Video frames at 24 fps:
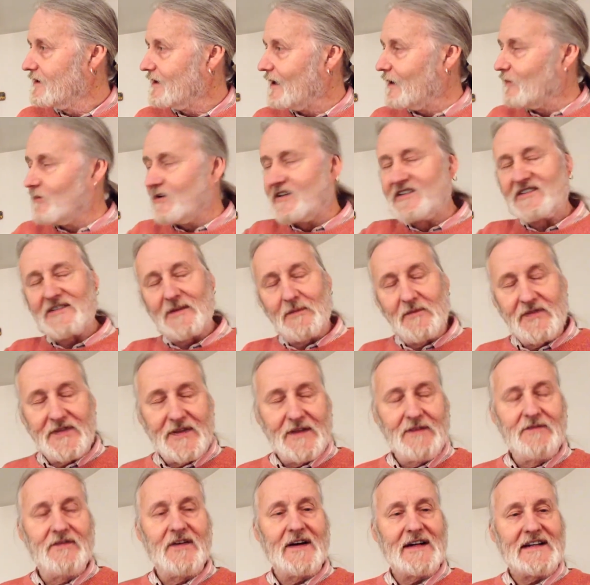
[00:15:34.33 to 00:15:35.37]
it was
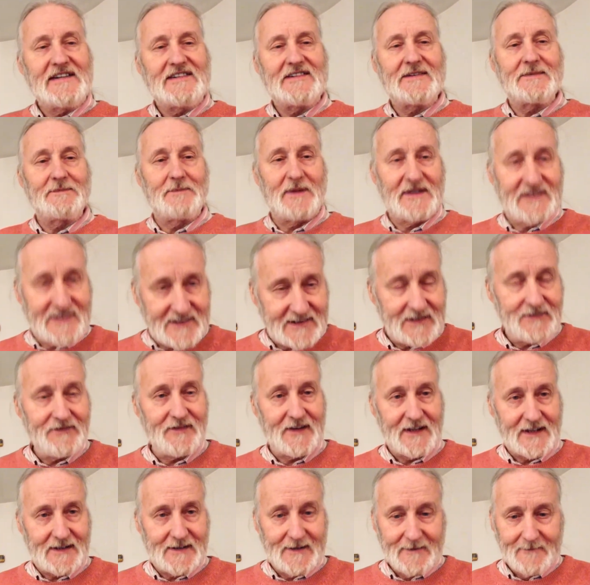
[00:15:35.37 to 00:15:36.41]
something very
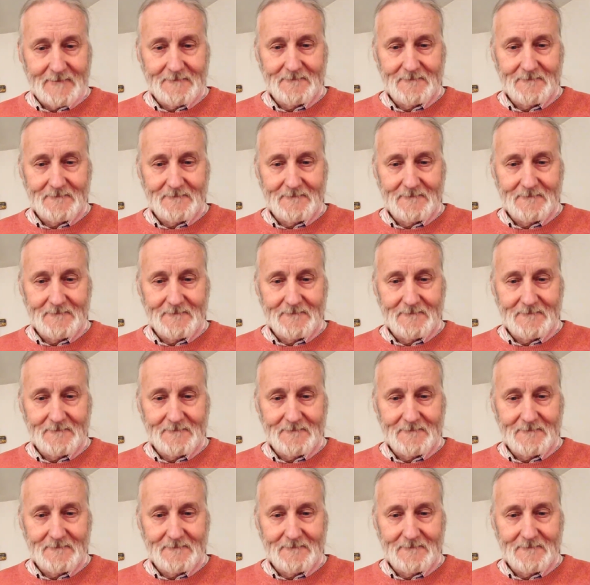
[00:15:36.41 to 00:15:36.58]
specific.